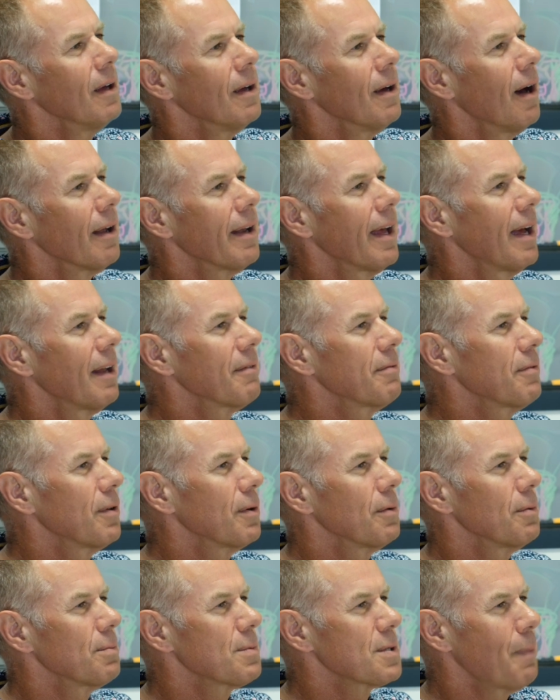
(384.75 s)
I'd had a
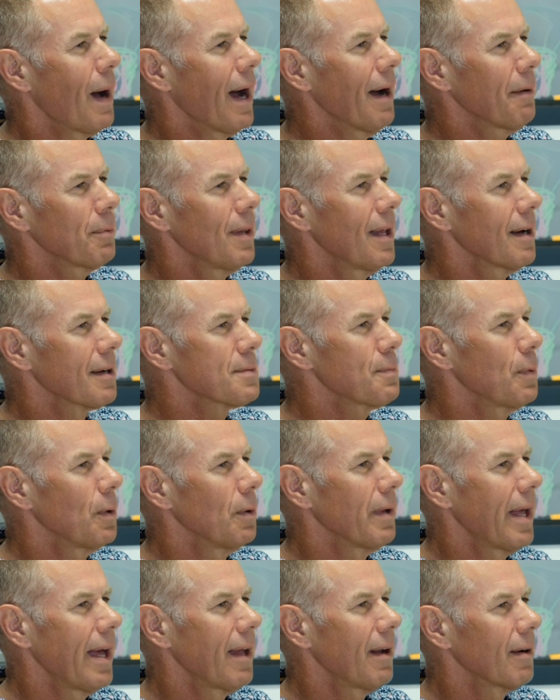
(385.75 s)
few spark plugs pulled out.